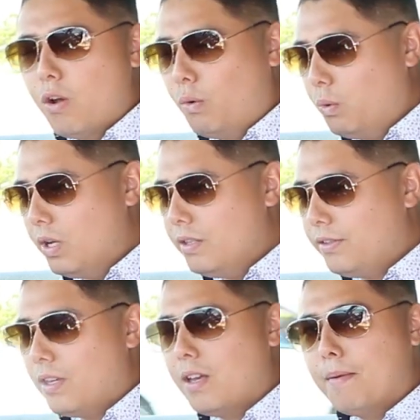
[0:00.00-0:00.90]

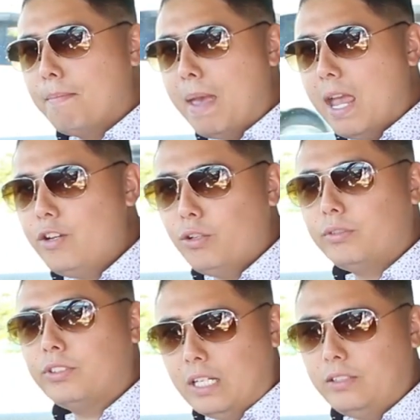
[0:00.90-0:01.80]
with
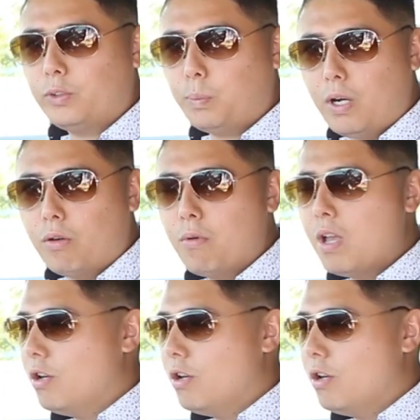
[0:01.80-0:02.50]
manual seats as well,